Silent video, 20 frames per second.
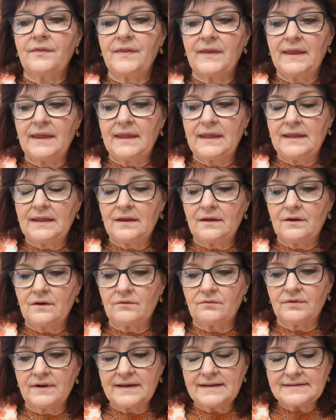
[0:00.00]
The
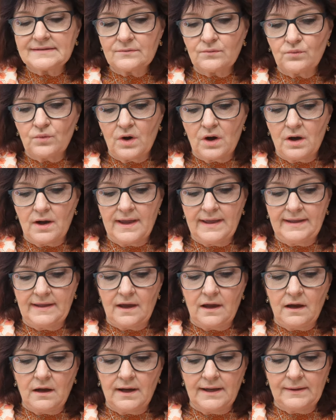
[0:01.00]
reason why
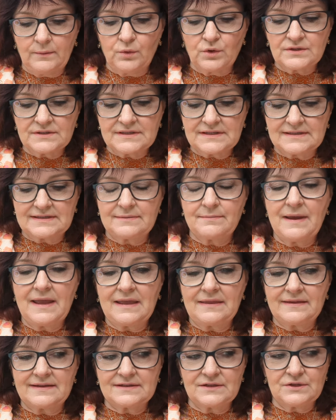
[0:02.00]
I wanted to
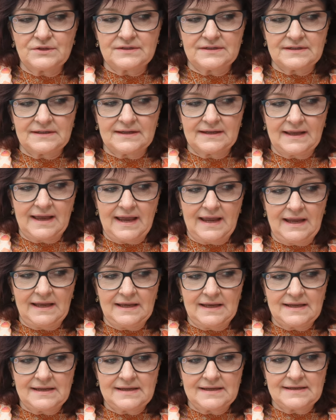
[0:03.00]
make this hoodie
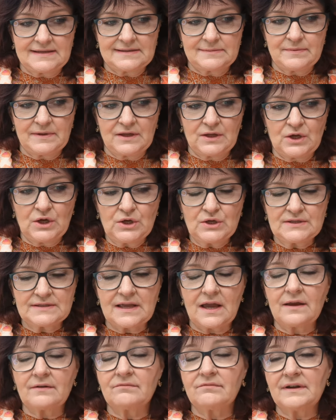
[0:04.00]
again is because
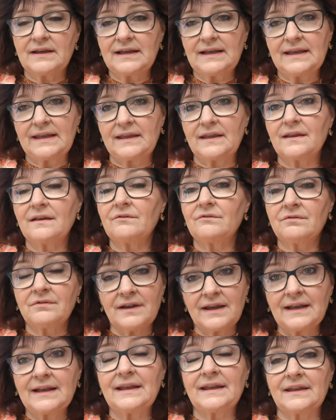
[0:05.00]
I really,
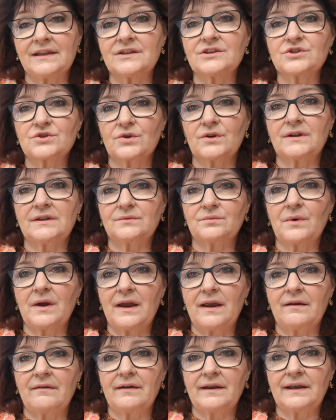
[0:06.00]
really enjoyed
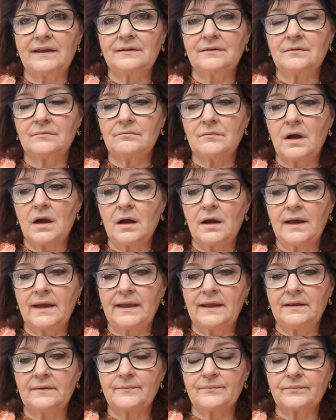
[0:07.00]
wearing
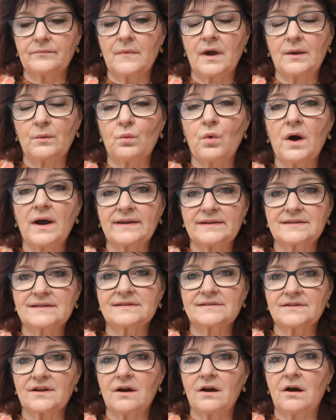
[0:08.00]
my white
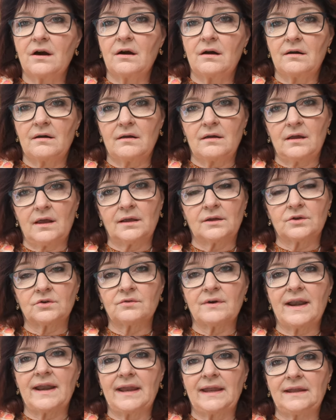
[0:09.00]
star and
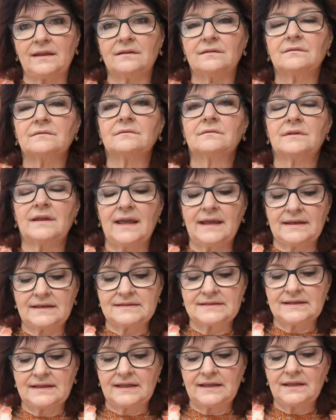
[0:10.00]
grey
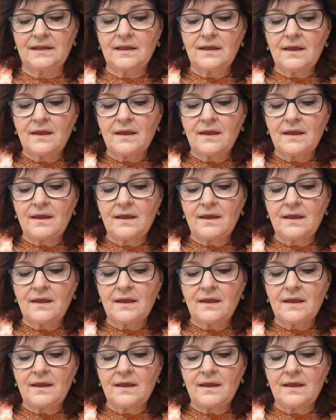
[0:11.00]
Kennedy.